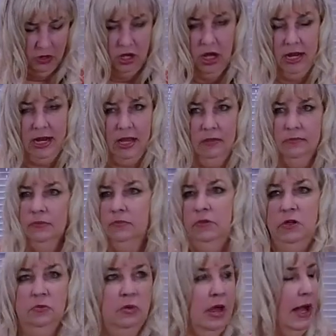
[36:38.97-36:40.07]
kind of,
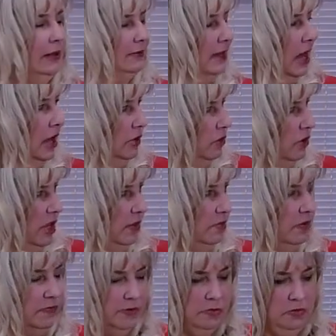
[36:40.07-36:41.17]
people ask how do you keep
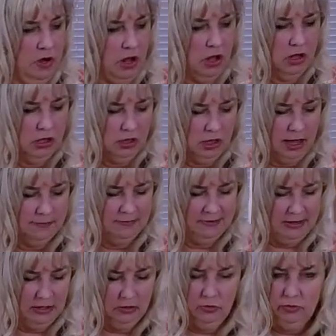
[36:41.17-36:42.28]
it from not
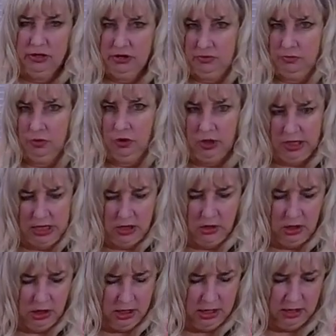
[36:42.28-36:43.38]
collapsing when you pull it
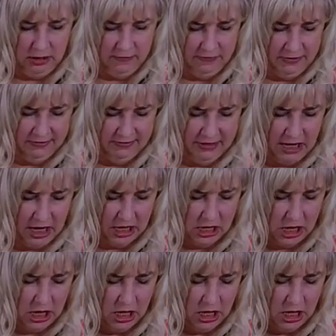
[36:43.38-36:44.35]
all out of the stack.